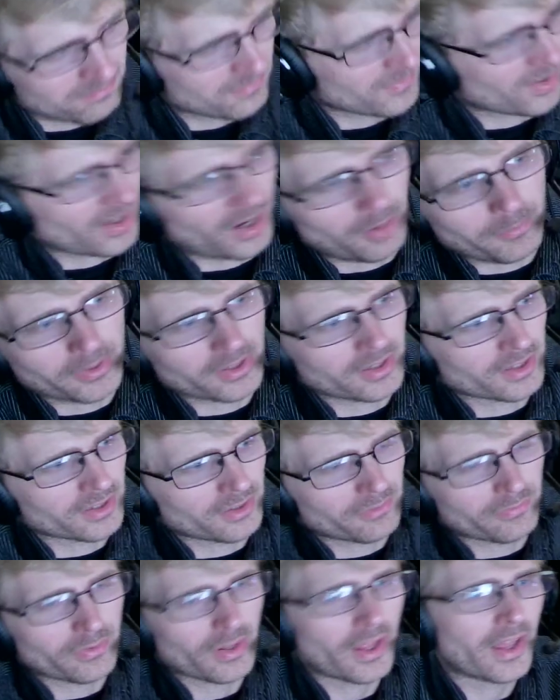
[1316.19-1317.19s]
coming in the
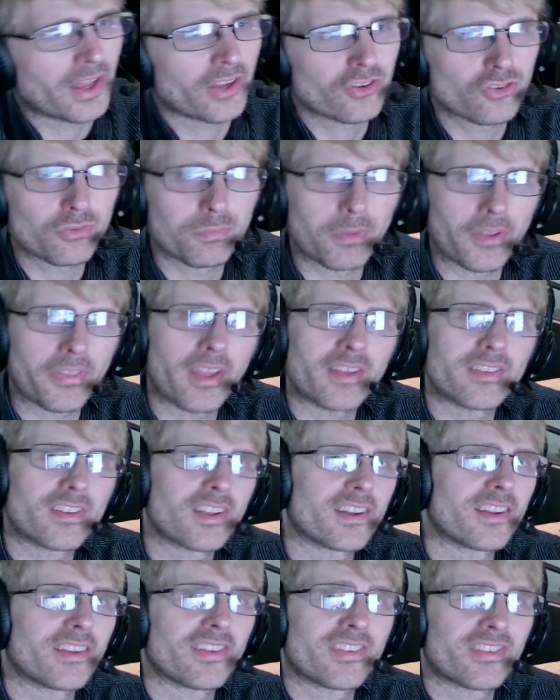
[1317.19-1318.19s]
flesh, but they
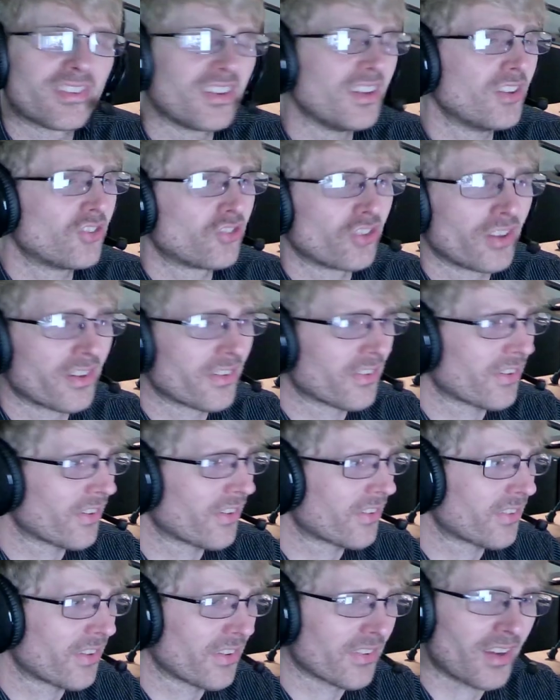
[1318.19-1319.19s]
didn't see
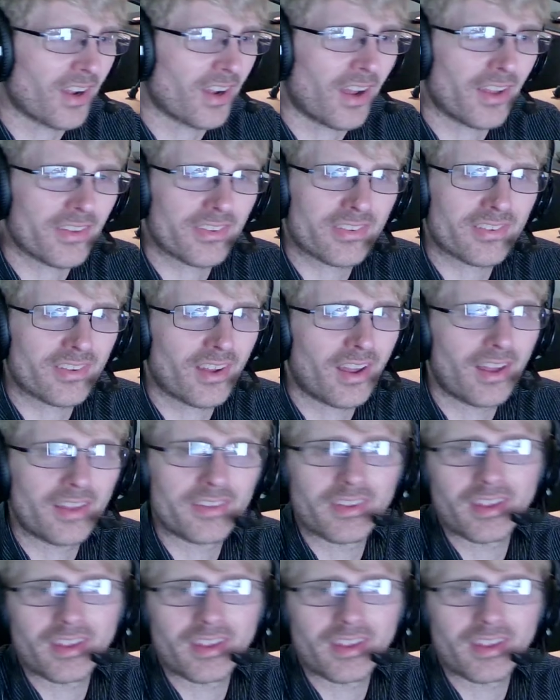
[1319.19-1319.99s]
Jesus as God's son.